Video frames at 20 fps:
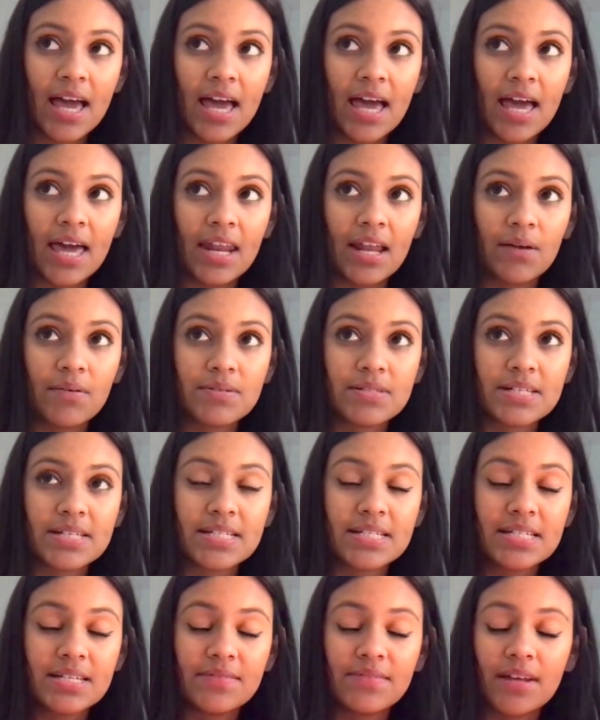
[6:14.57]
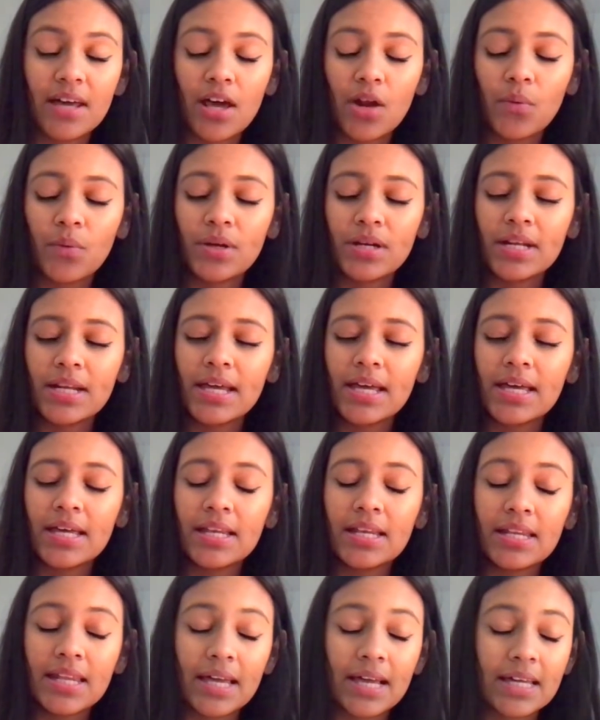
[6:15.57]
and I was like, David, I don't want
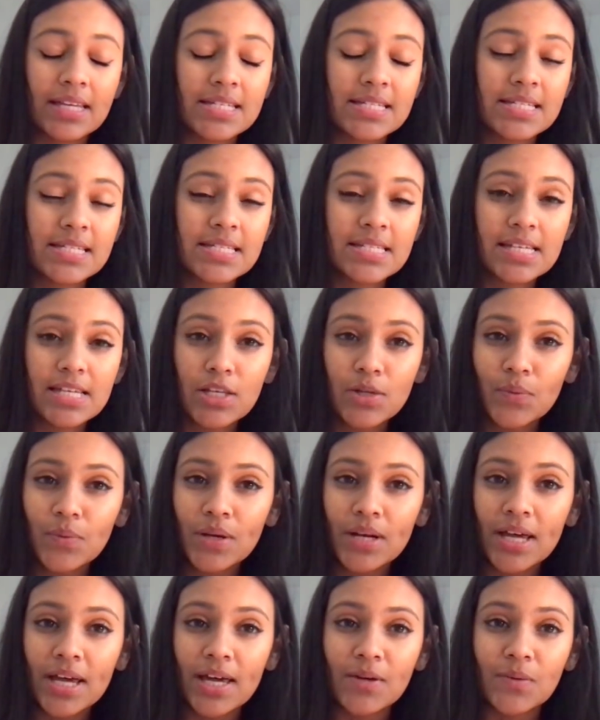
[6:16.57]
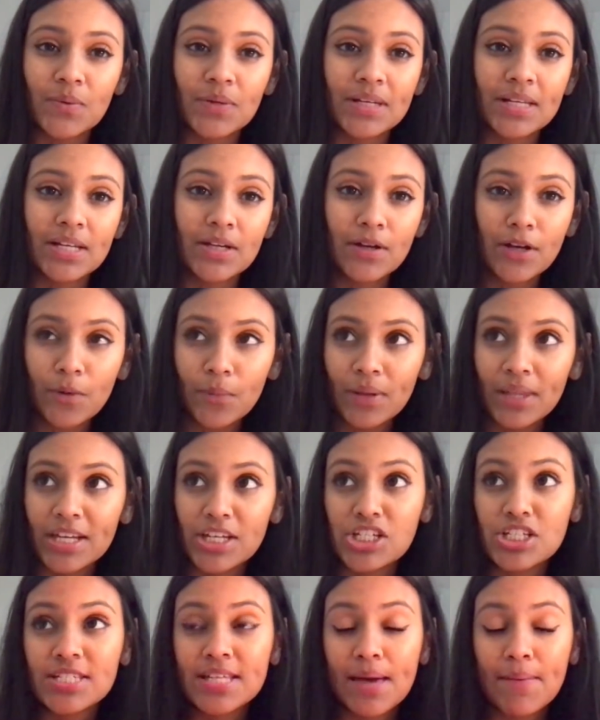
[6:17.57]
to see anyone, I don't want to hear anyone, like
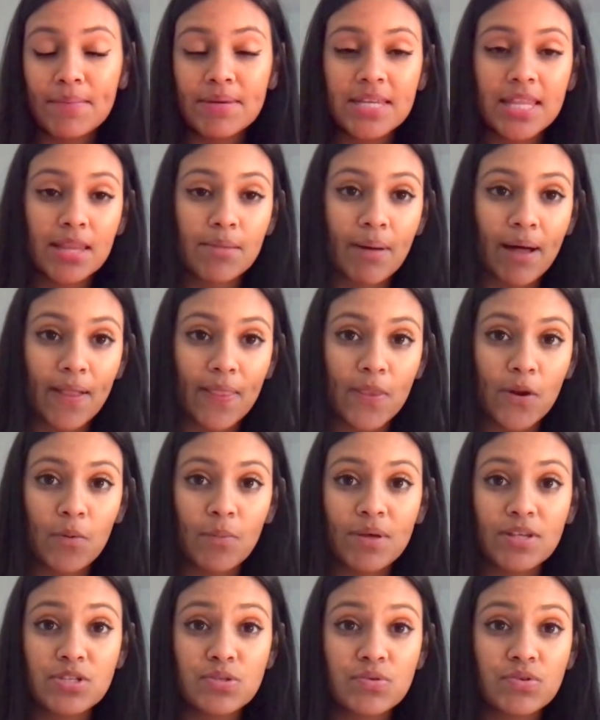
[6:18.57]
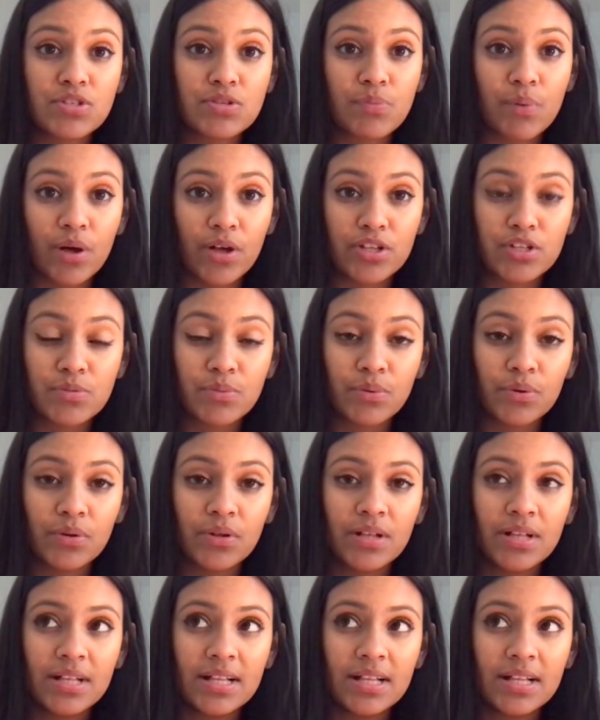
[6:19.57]
just get me to the bathroom as soon as possible.